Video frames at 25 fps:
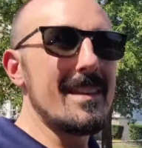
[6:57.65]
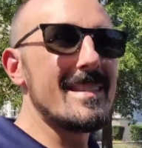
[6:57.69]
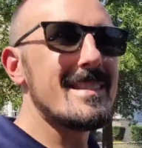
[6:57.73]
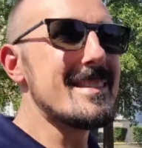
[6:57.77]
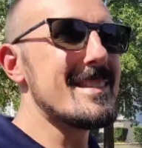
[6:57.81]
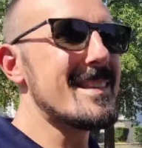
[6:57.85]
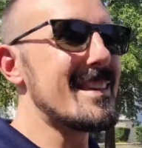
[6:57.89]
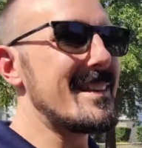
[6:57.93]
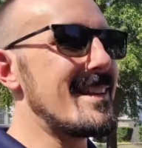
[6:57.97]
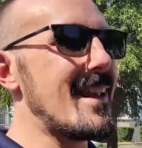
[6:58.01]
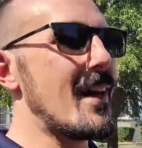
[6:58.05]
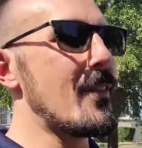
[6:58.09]
This
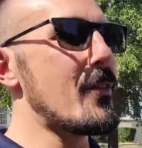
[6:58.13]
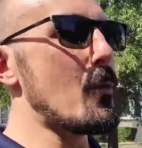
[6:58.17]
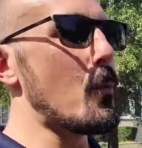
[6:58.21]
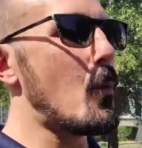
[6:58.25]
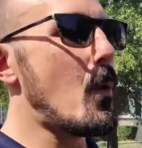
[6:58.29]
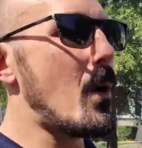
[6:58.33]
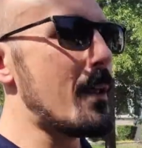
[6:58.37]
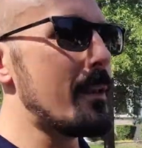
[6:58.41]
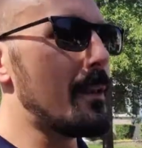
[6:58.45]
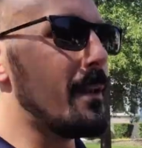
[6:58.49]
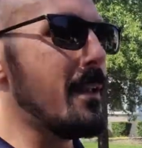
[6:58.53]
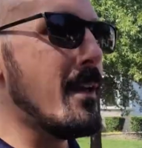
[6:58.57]
is another
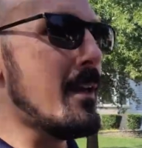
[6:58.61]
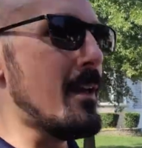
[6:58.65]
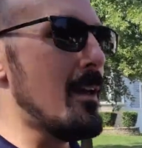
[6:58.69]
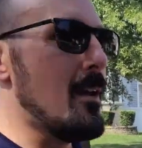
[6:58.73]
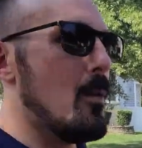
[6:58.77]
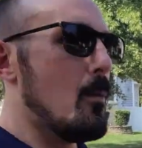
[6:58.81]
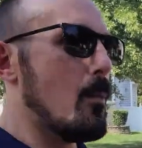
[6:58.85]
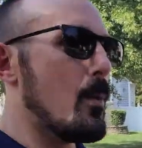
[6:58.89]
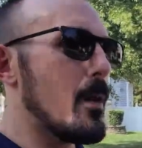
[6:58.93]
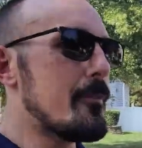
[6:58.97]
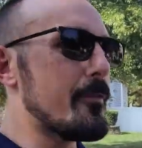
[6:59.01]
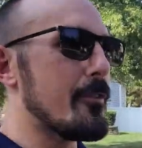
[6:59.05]
one
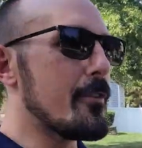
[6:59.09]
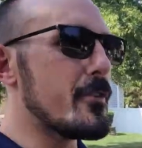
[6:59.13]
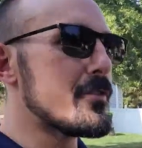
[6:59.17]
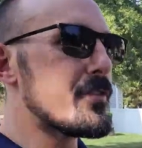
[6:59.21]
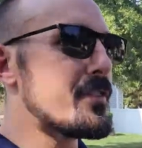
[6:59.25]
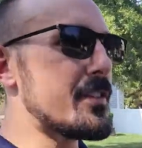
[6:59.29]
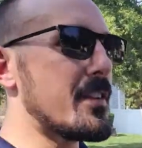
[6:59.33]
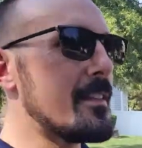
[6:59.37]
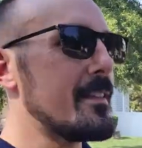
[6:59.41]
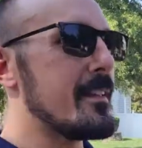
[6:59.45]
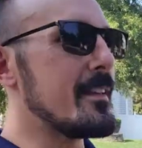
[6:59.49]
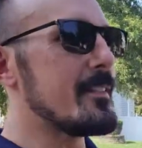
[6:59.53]
where if you're
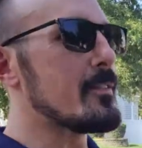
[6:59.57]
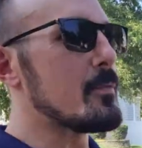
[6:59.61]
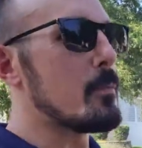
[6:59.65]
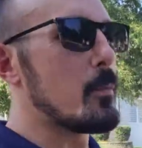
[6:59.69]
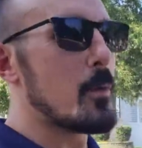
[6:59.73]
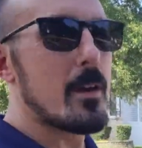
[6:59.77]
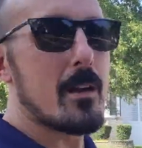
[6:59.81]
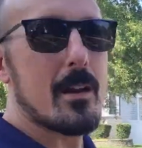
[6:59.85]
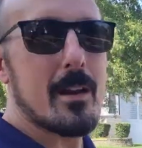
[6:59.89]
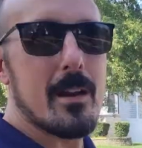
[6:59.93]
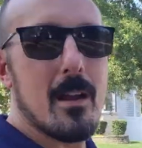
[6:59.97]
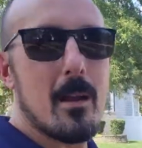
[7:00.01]
interested in this,
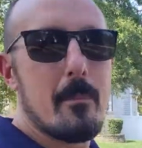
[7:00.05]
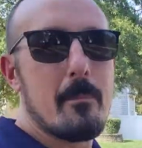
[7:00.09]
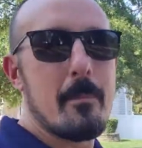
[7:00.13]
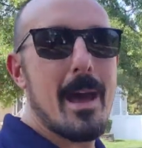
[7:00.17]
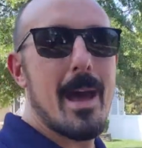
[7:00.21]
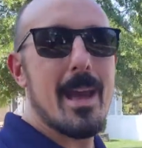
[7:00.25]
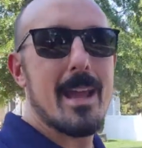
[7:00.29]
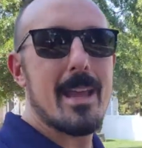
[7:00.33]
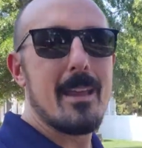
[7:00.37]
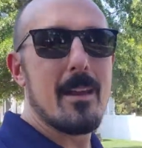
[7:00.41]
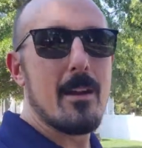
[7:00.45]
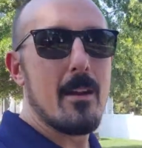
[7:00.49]
we're going to come
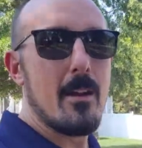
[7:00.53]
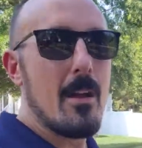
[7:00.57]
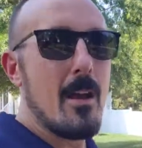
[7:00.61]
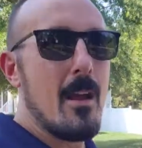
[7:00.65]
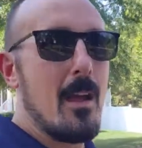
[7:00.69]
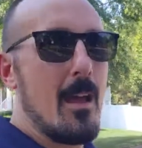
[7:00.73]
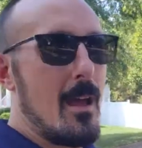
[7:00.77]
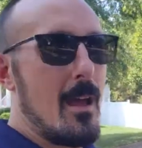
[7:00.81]
back here